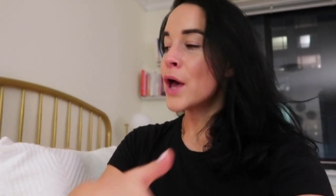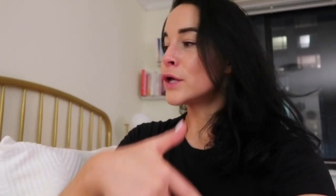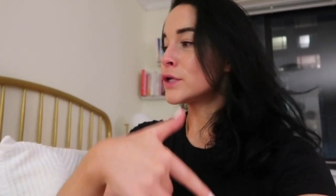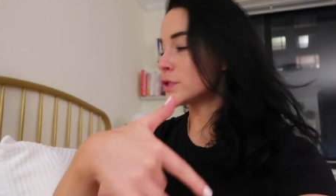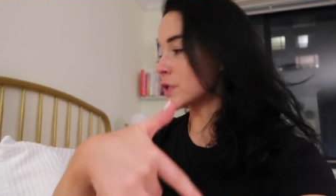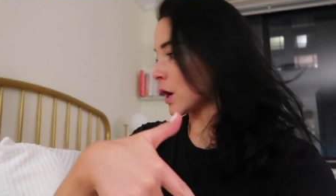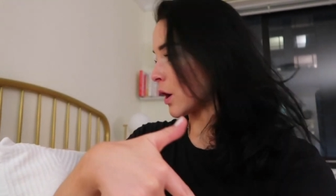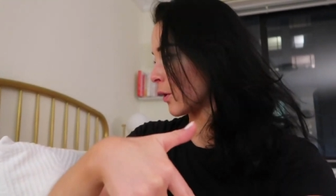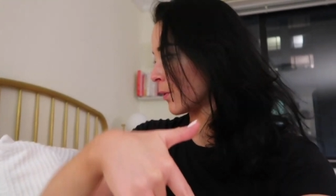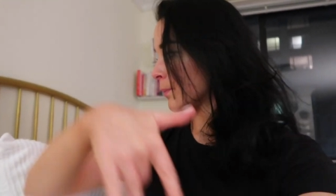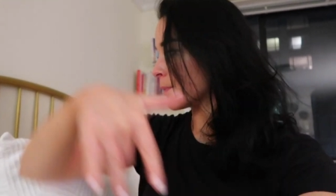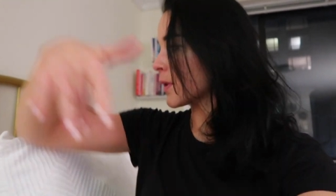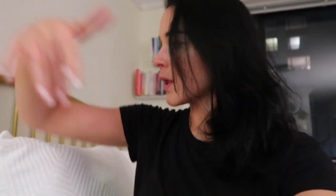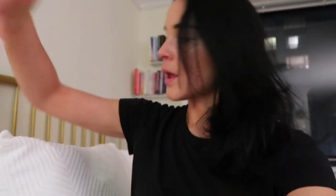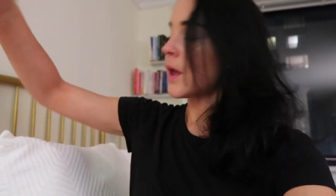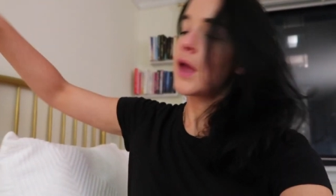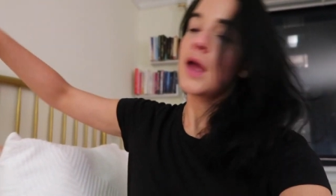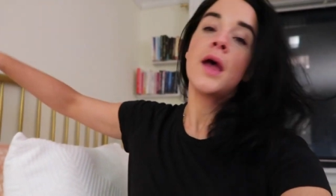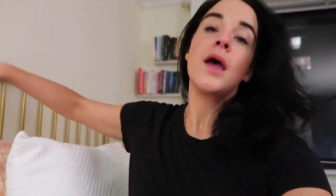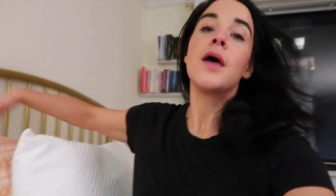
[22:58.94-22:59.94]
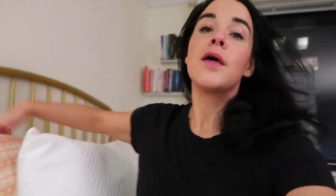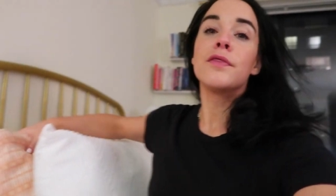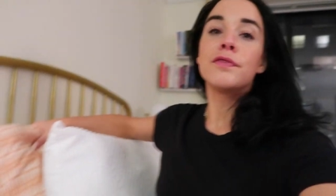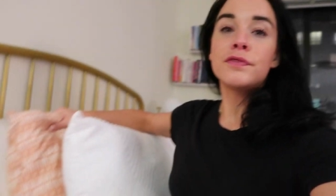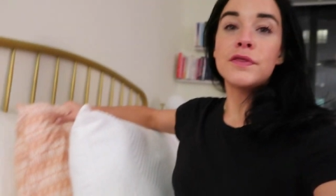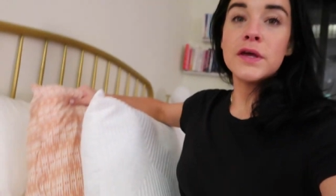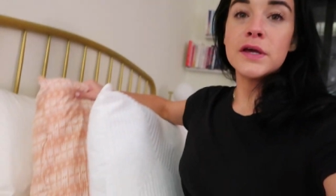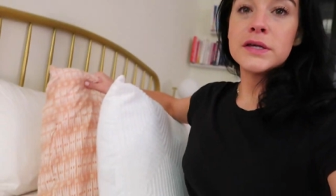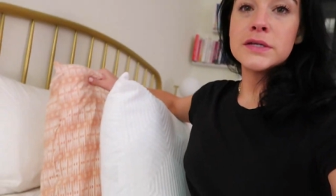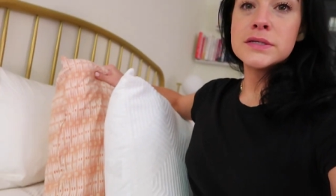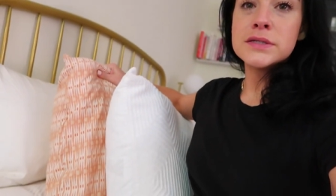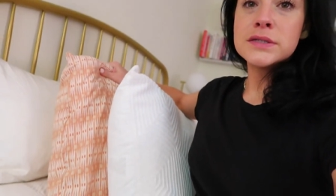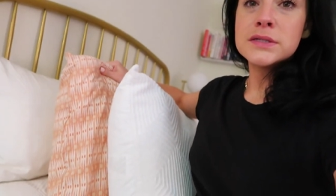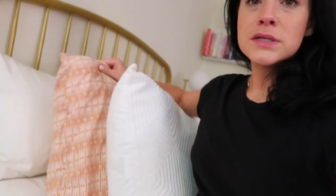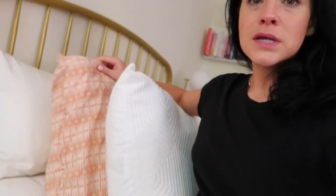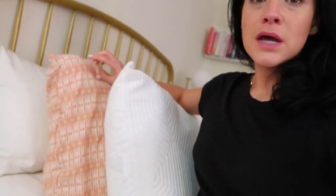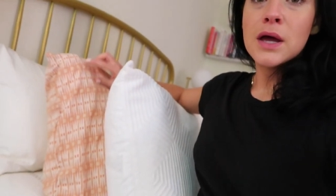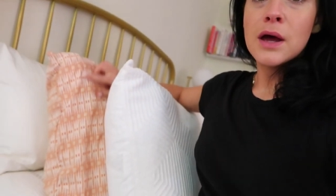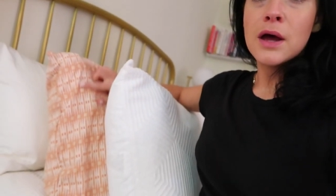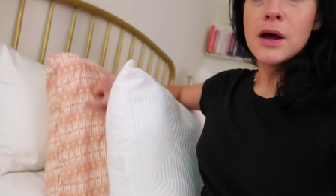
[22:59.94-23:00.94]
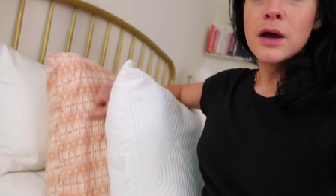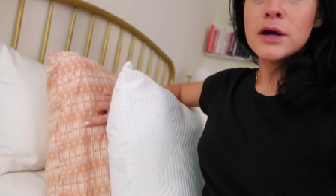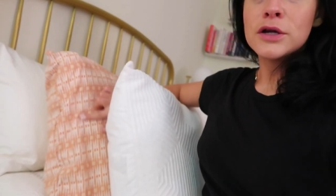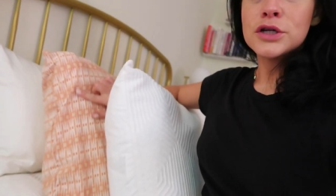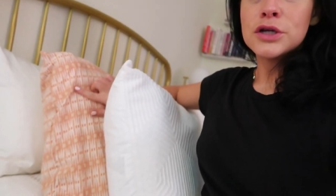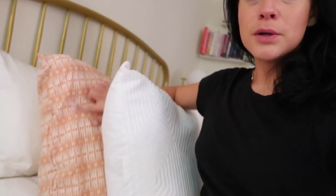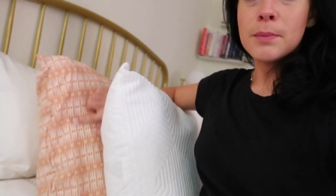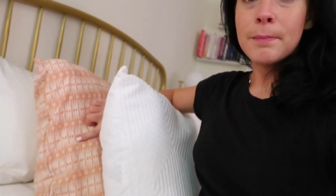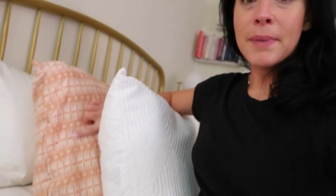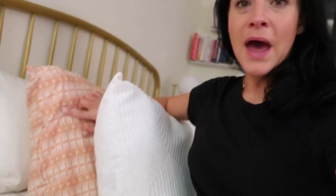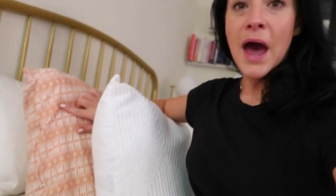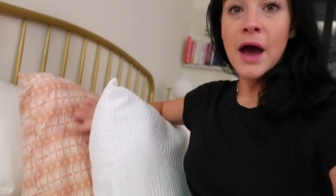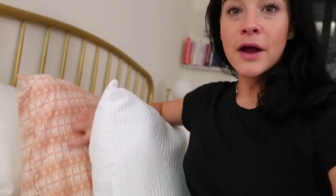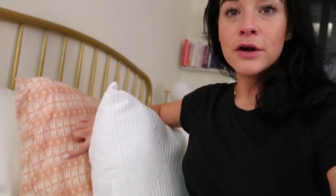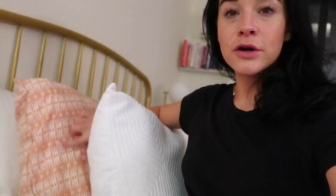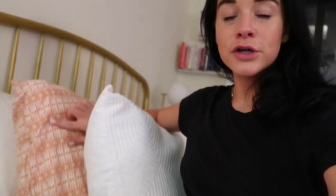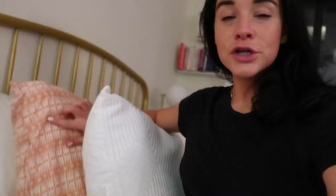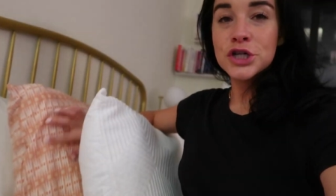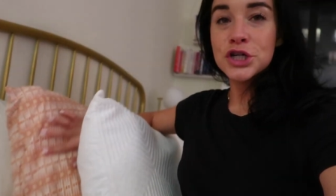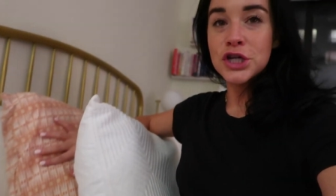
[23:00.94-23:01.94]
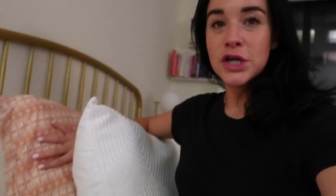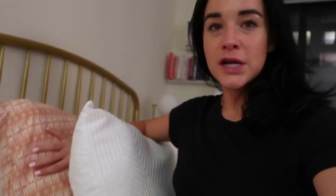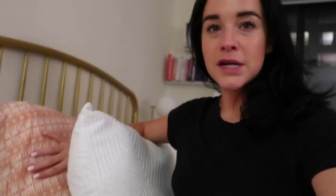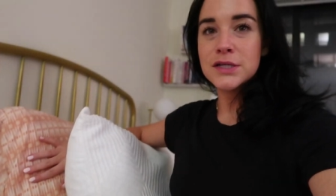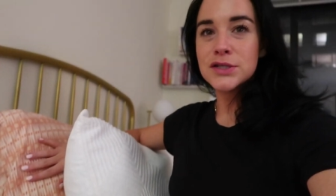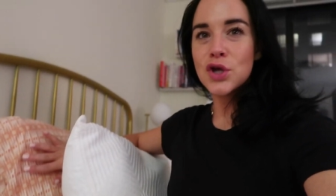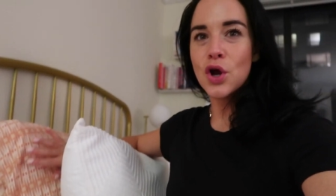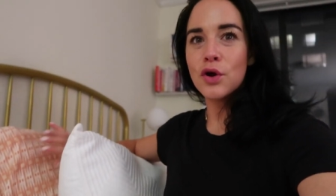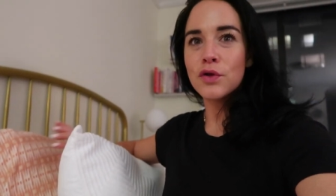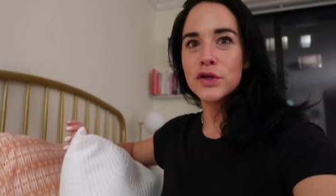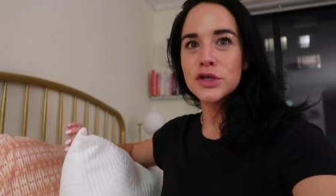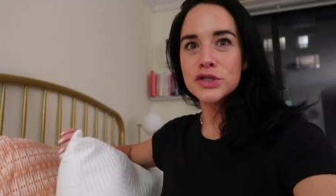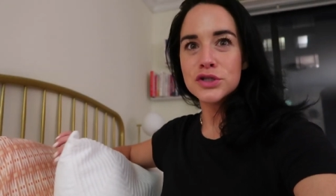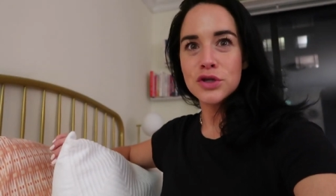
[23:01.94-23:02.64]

So this pattern sheets are the